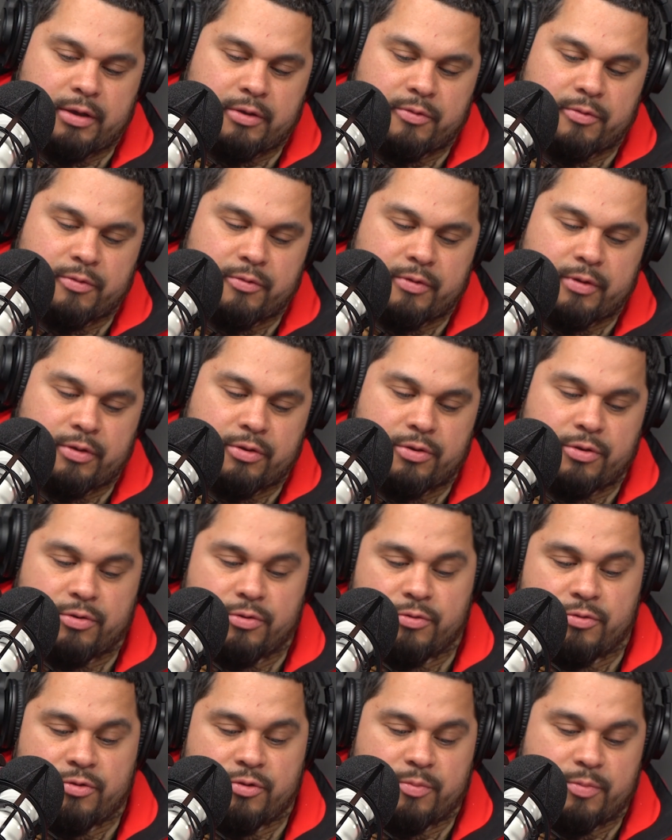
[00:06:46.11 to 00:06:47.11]
customers can
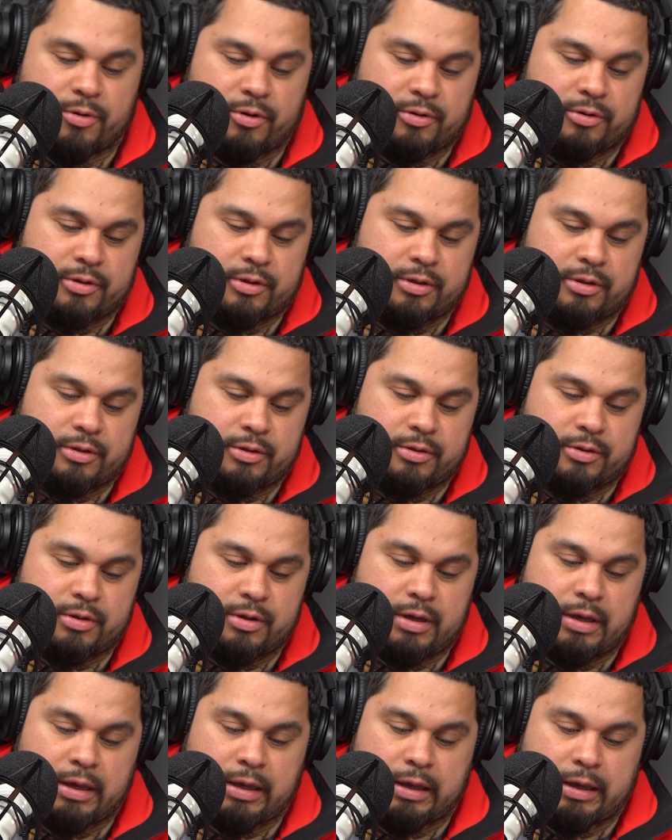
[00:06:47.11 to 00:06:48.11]
choose to purchase
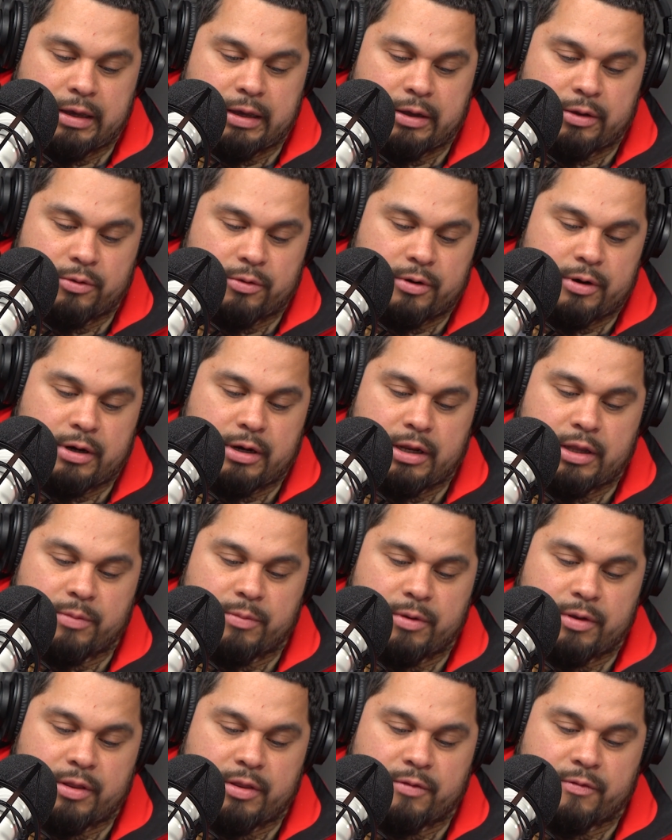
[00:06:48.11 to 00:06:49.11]
in order to
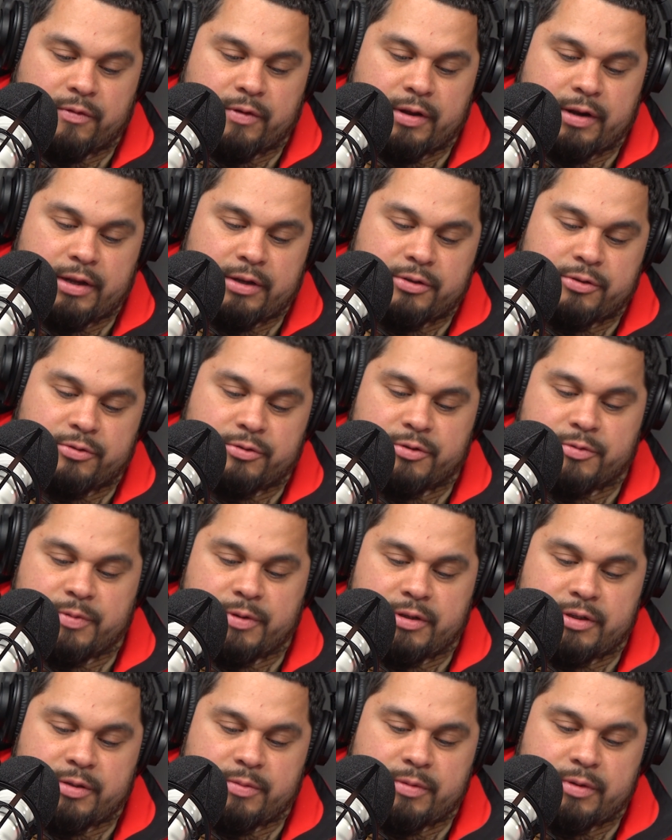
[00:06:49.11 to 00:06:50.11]
limit the financial
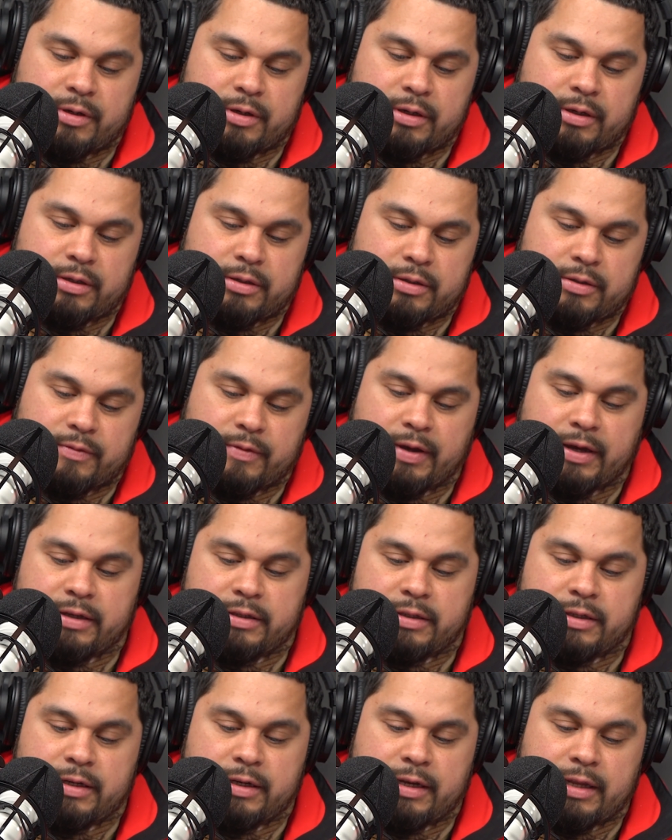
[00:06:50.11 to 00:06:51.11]
responsibilities of
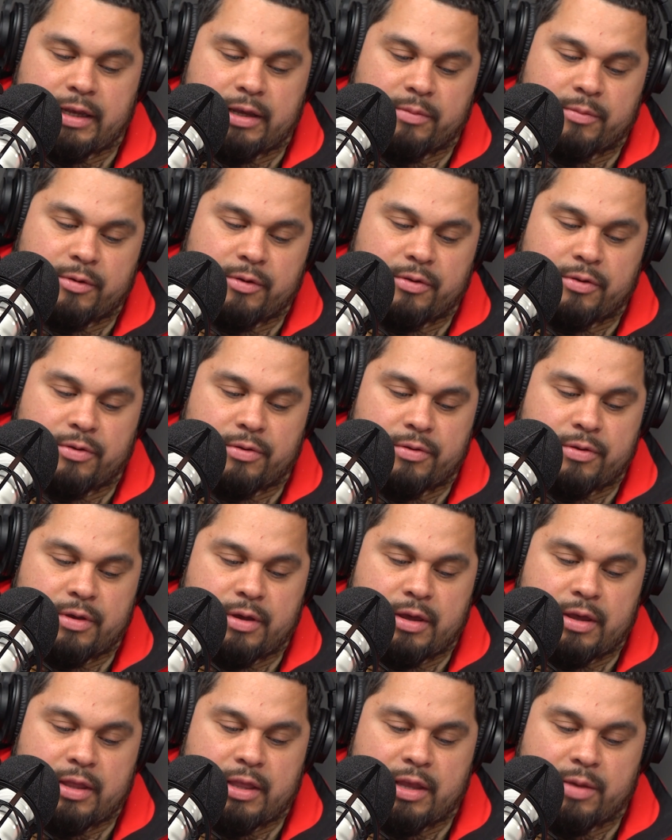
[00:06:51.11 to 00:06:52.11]
accident damage
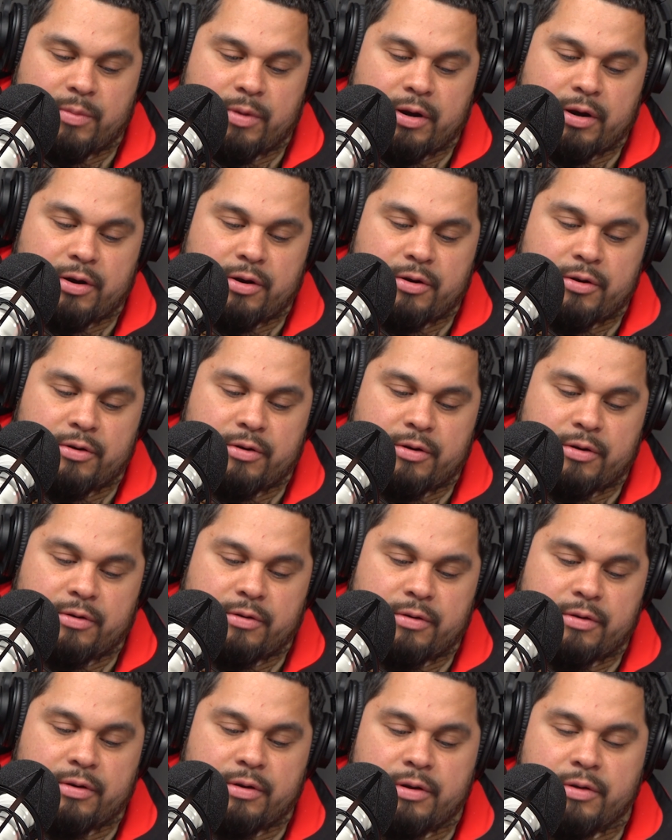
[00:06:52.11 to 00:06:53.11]
that might occur
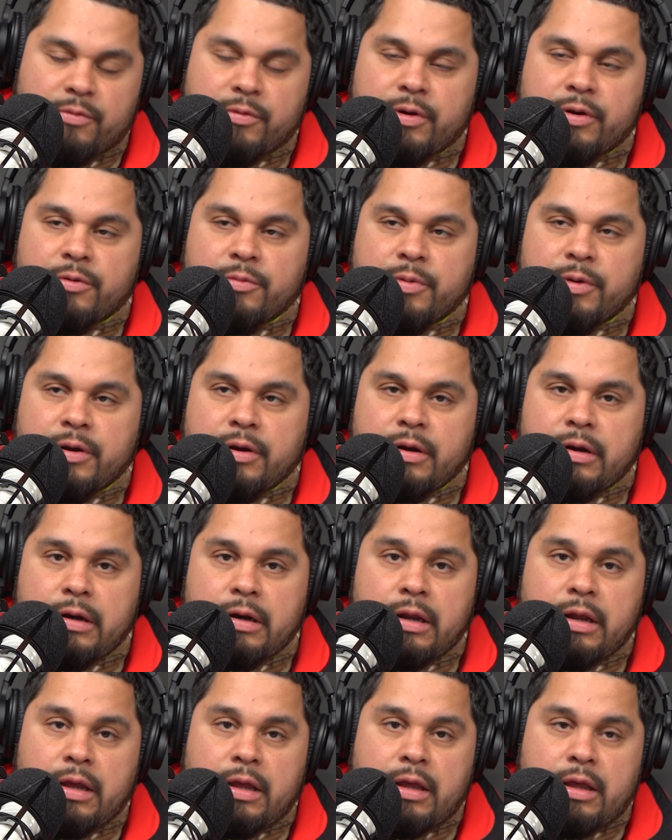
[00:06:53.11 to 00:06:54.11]
during a rental period.